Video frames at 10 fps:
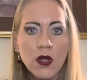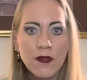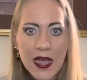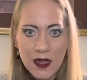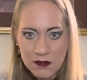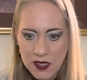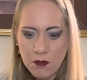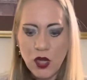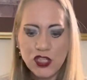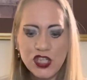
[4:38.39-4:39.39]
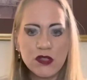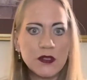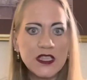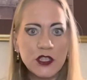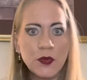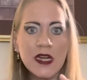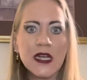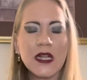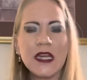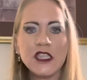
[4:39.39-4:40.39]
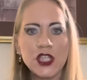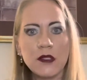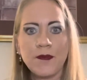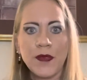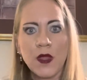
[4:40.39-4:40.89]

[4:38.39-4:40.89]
That emotional dysregulation.